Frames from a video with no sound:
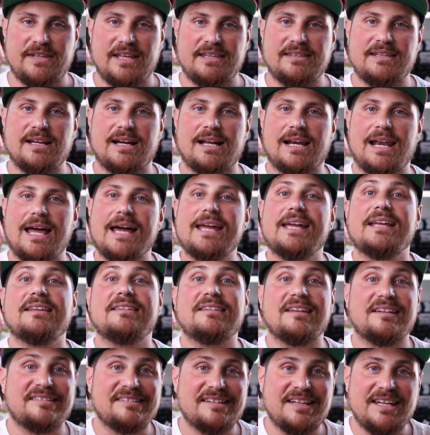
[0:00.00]
that the client
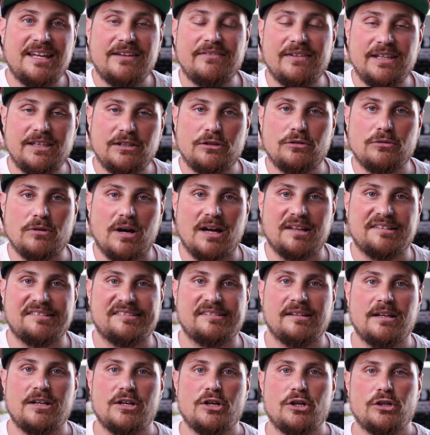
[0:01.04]
has given to us